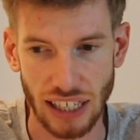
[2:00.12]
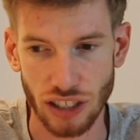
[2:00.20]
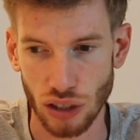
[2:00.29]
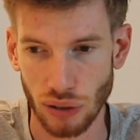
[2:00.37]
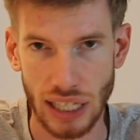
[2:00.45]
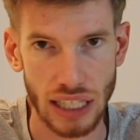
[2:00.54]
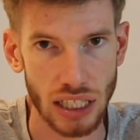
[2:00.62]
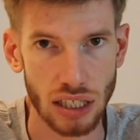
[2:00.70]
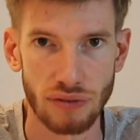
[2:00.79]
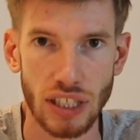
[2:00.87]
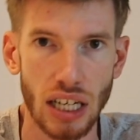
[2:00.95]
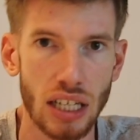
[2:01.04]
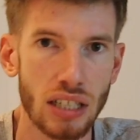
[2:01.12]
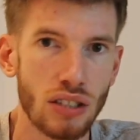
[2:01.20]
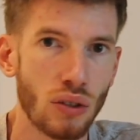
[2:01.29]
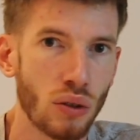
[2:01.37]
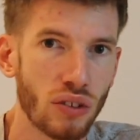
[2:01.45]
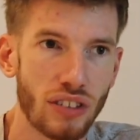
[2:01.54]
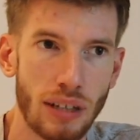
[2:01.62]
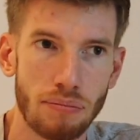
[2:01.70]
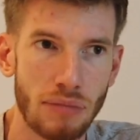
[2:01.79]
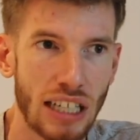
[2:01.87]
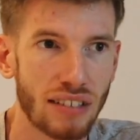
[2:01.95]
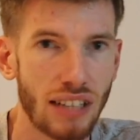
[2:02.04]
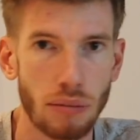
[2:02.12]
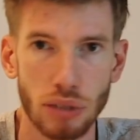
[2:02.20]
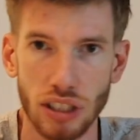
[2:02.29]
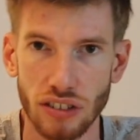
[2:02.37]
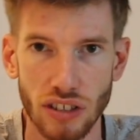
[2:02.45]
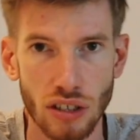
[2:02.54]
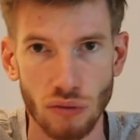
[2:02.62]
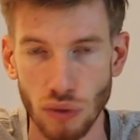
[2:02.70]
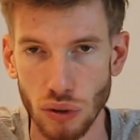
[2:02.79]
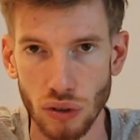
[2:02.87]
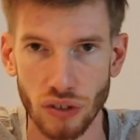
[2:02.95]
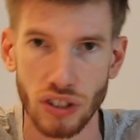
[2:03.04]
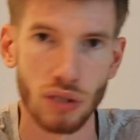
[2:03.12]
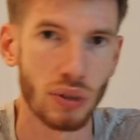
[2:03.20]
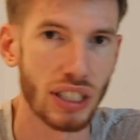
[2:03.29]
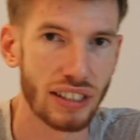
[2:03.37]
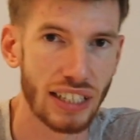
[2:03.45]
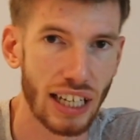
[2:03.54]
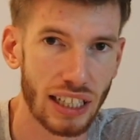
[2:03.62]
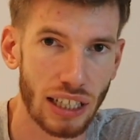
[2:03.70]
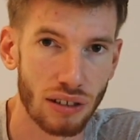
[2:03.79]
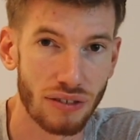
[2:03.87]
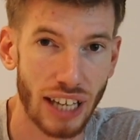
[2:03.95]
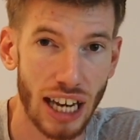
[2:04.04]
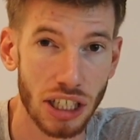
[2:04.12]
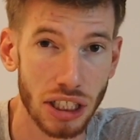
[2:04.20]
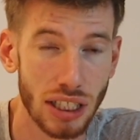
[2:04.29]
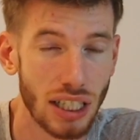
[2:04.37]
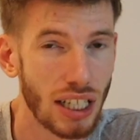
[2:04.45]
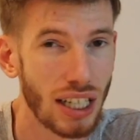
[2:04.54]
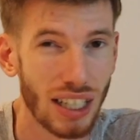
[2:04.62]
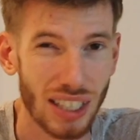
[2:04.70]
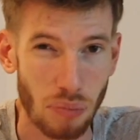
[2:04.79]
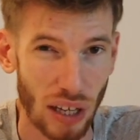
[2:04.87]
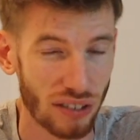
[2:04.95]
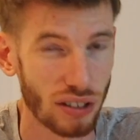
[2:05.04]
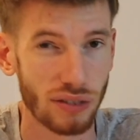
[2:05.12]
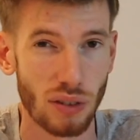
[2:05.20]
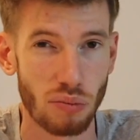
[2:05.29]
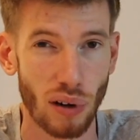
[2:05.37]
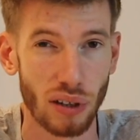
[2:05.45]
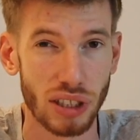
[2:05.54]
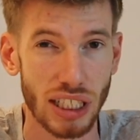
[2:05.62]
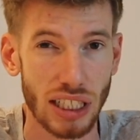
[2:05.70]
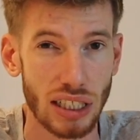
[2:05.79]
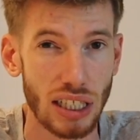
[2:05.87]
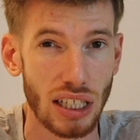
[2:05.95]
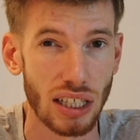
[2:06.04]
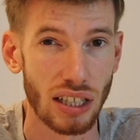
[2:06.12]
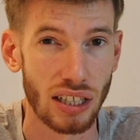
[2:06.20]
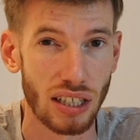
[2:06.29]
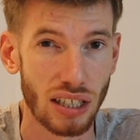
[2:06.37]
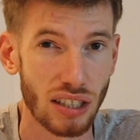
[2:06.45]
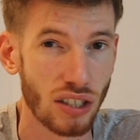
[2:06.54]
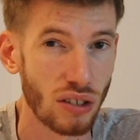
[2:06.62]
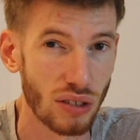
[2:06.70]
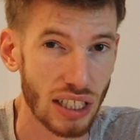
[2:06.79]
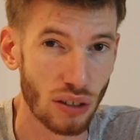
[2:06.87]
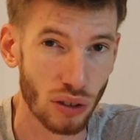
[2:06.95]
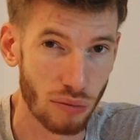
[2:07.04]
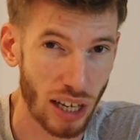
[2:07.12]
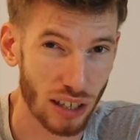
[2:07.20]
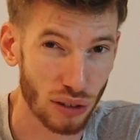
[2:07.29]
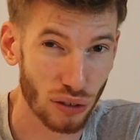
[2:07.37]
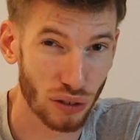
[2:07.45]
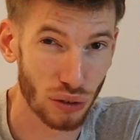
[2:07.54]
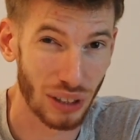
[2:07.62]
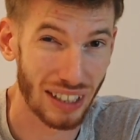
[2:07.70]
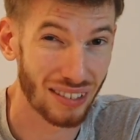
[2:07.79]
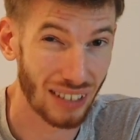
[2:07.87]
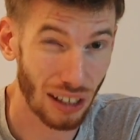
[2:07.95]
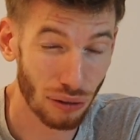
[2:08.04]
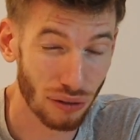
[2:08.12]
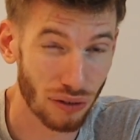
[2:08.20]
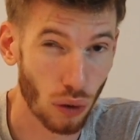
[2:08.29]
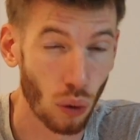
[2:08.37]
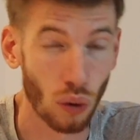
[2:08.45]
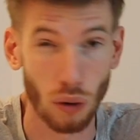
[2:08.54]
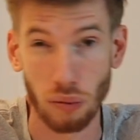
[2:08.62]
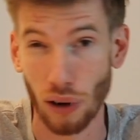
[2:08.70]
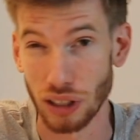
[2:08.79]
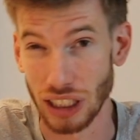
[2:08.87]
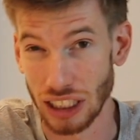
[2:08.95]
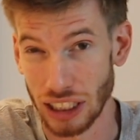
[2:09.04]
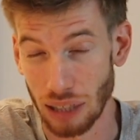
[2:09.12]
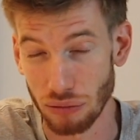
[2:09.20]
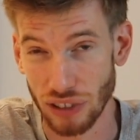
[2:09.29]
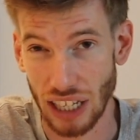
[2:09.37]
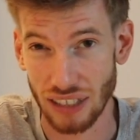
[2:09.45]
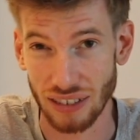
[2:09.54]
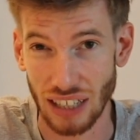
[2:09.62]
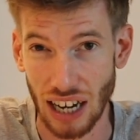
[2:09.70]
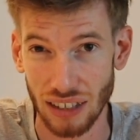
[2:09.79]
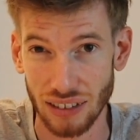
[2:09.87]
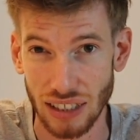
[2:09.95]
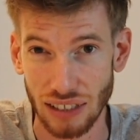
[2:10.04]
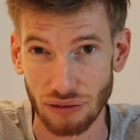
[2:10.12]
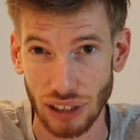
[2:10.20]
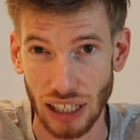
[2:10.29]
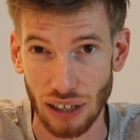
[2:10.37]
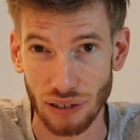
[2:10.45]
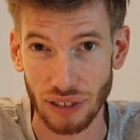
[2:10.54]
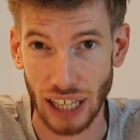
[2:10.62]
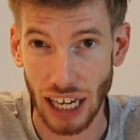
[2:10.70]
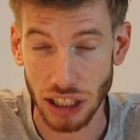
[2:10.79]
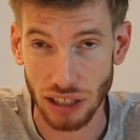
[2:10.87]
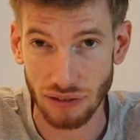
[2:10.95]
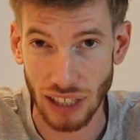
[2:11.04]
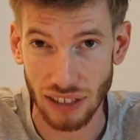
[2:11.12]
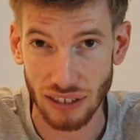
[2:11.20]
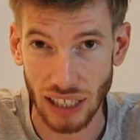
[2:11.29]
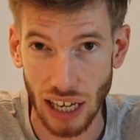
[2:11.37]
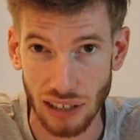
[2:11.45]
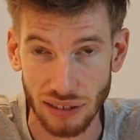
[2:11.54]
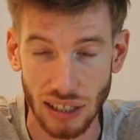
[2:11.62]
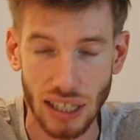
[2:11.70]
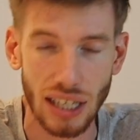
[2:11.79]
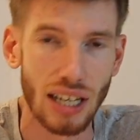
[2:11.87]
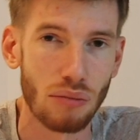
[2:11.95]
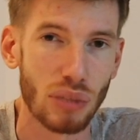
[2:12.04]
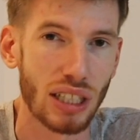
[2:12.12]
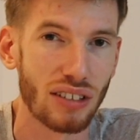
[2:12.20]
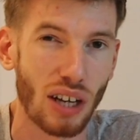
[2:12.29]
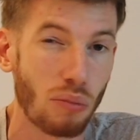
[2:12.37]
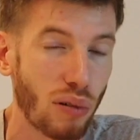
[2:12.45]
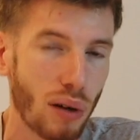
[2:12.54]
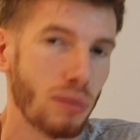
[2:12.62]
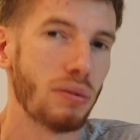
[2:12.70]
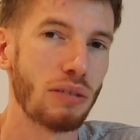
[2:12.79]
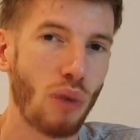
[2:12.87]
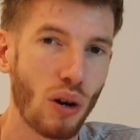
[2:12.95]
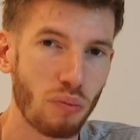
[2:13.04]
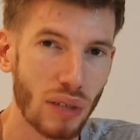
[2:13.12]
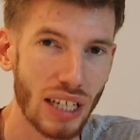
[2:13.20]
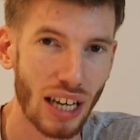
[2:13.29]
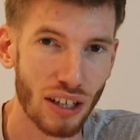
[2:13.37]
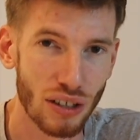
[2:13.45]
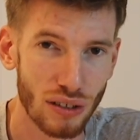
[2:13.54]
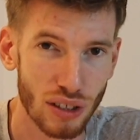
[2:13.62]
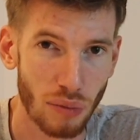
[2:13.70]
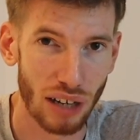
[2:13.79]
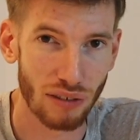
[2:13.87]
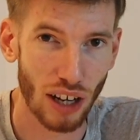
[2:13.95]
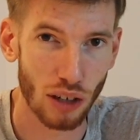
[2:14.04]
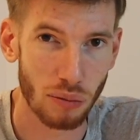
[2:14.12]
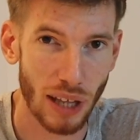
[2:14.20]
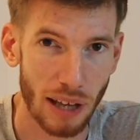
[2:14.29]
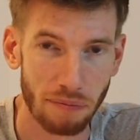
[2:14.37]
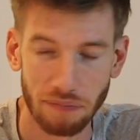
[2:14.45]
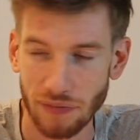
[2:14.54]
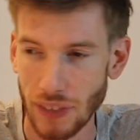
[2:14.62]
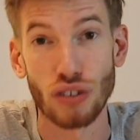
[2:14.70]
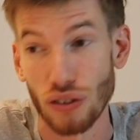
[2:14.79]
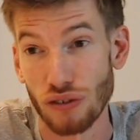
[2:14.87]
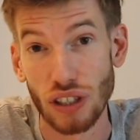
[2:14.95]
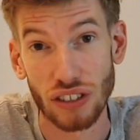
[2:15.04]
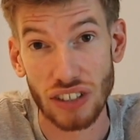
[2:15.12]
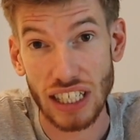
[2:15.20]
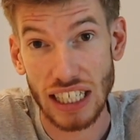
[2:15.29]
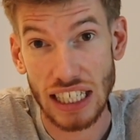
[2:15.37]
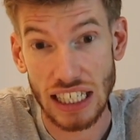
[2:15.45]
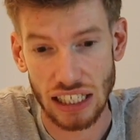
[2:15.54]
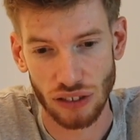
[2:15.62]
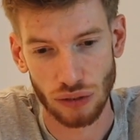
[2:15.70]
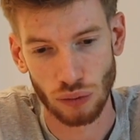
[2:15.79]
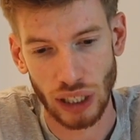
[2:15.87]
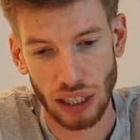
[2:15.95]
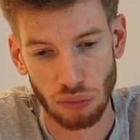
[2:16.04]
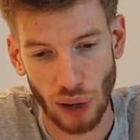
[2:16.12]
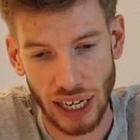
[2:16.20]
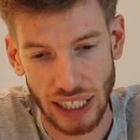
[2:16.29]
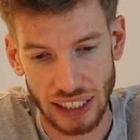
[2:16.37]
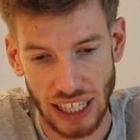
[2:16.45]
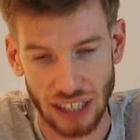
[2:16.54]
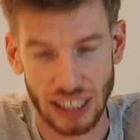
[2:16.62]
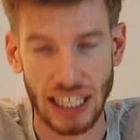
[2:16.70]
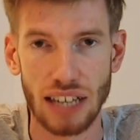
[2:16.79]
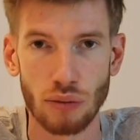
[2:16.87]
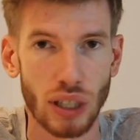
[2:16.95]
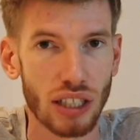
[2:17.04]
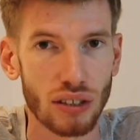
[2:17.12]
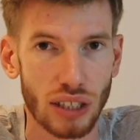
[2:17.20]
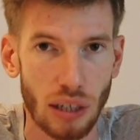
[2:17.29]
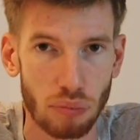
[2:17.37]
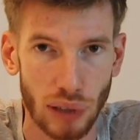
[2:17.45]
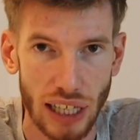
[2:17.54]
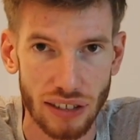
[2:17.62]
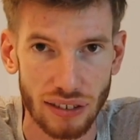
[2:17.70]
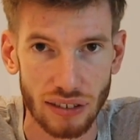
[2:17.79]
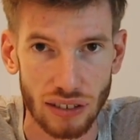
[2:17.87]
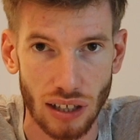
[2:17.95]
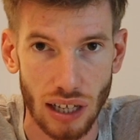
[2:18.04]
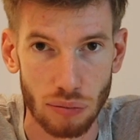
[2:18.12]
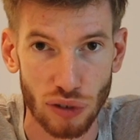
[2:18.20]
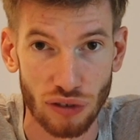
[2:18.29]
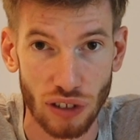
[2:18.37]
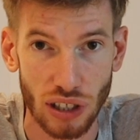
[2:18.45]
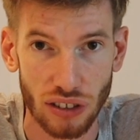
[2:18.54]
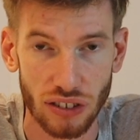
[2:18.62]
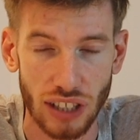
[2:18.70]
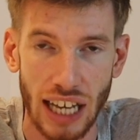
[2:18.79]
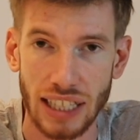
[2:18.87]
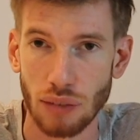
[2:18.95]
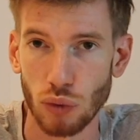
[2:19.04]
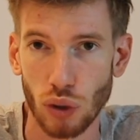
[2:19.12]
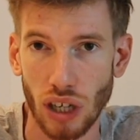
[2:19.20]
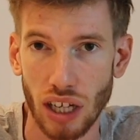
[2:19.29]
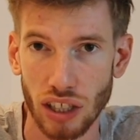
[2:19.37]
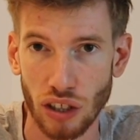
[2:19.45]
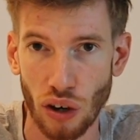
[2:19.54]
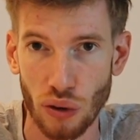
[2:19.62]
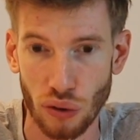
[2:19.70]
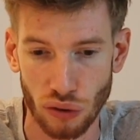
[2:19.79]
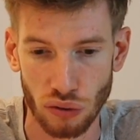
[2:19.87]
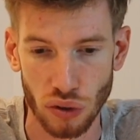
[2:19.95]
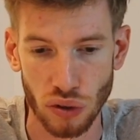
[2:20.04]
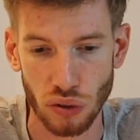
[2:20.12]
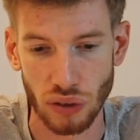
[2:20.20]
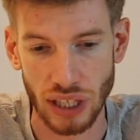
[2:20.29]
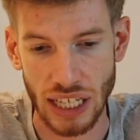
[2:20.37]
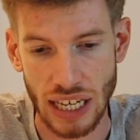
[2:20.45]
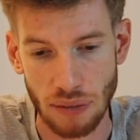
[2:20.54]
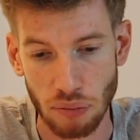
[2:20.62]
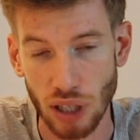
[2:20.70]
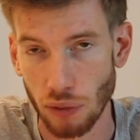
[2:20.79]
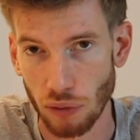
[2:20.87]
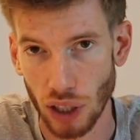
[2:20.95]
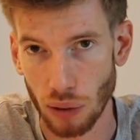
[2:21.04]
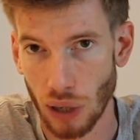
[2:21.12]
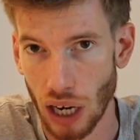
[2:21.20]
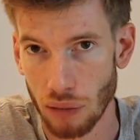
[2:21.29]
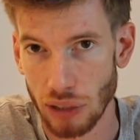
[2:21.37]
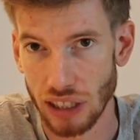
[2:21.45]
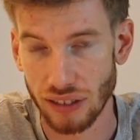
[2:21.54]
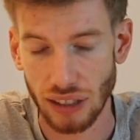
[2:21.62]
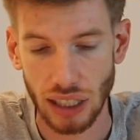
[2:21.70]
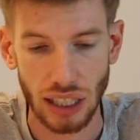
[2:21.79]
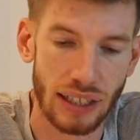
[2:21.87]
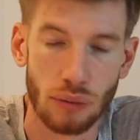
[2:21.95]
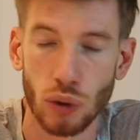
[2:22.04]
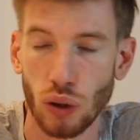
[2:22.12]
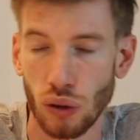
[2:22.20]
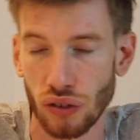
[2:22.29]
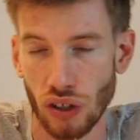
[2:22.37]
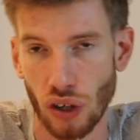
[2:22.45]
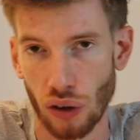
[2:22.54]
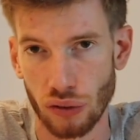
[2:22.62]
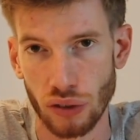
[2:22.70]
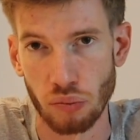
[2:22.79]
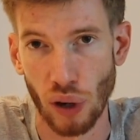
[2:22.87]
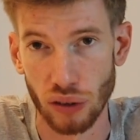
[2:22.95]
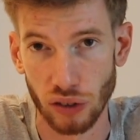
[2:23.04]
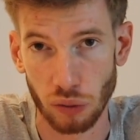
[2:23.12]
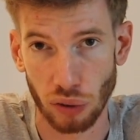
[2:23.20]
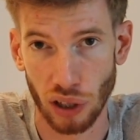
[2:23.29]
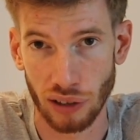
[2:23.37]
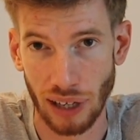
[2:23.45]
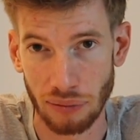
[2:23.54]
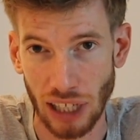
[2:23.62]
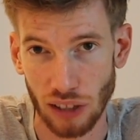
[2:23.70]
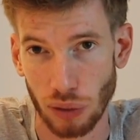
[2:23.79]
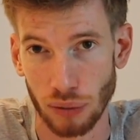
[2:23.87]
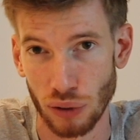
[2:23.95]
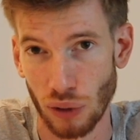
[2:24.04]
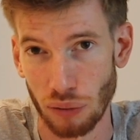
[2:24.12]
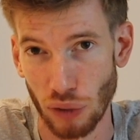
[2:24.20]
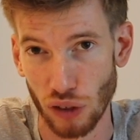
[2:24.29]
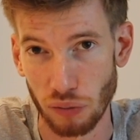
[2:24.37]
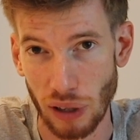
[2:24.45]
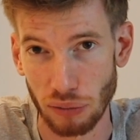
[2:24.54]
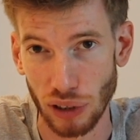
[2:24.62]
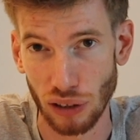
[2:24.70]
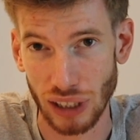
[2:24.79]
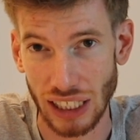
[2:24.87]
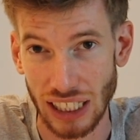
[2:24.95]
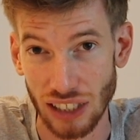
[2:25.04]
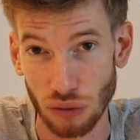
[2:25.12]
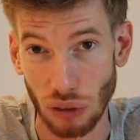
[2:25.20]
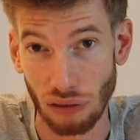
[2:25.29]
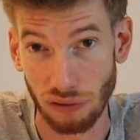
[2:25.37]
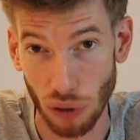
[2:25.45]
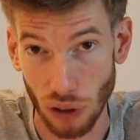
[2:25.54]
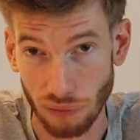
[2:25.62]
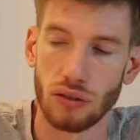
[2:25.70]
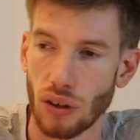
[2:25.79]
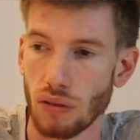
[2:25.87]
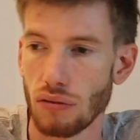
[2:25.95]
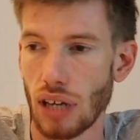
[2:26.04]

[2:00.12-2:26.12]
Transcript: degree that you've done or some exceptions to the rules and you're wanting to get clarification, you're best off approaching the uni or the medical school itself or approaching Gemsas and asking for clarification if that's the case, because I probably won't be a huge amount of help there. So the first thing is we're going to break it down again. We're going to look at place types first, and then we'll kind of go through the minimum requirements. Then we'll also go through the bonus program. That's probably what most people are looking at this one for. So